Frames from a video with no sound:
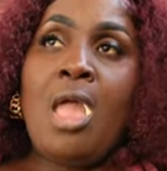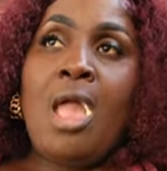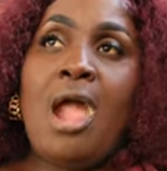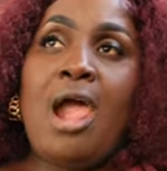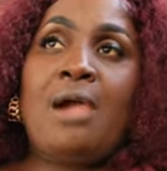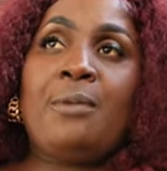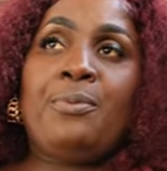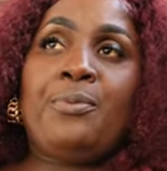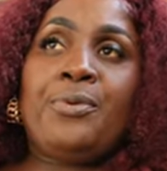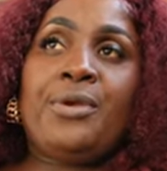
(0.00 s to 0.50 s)

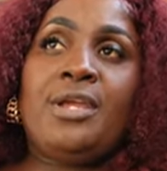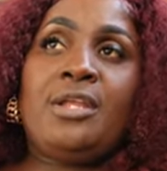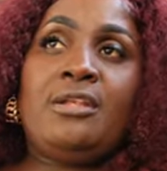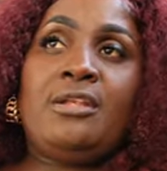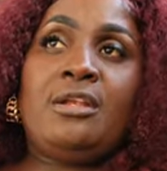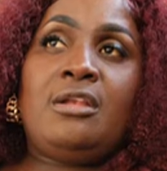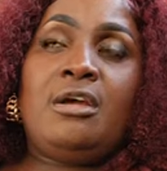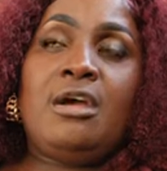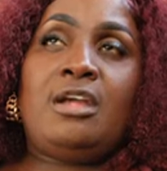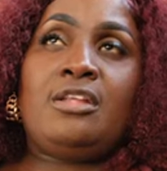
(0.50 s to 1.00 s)
I pray the
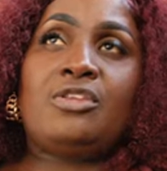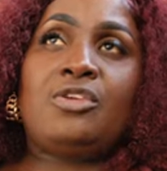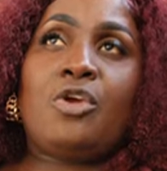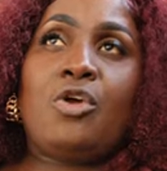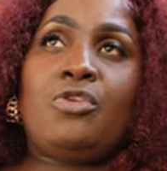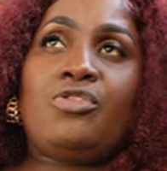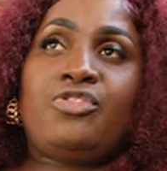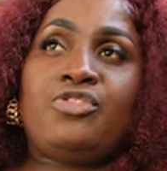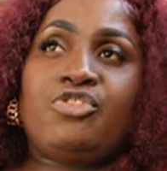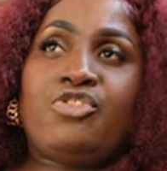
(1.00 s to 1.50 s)
Lord
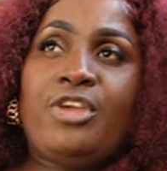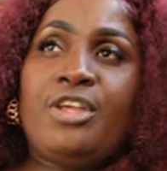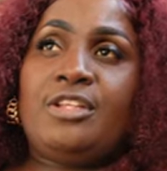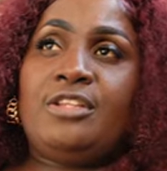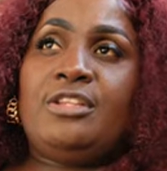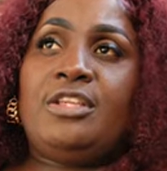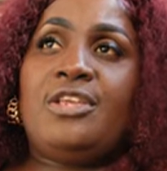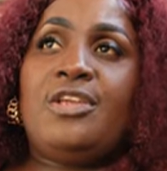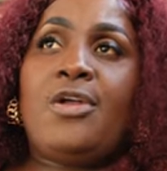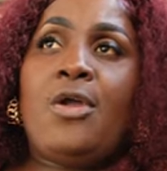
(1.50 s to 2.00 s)

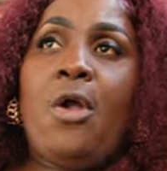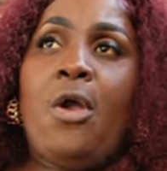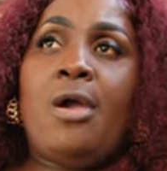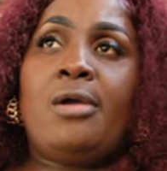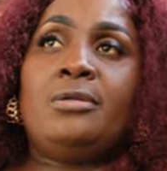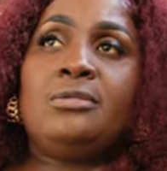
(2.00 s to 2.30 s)
strengthen you,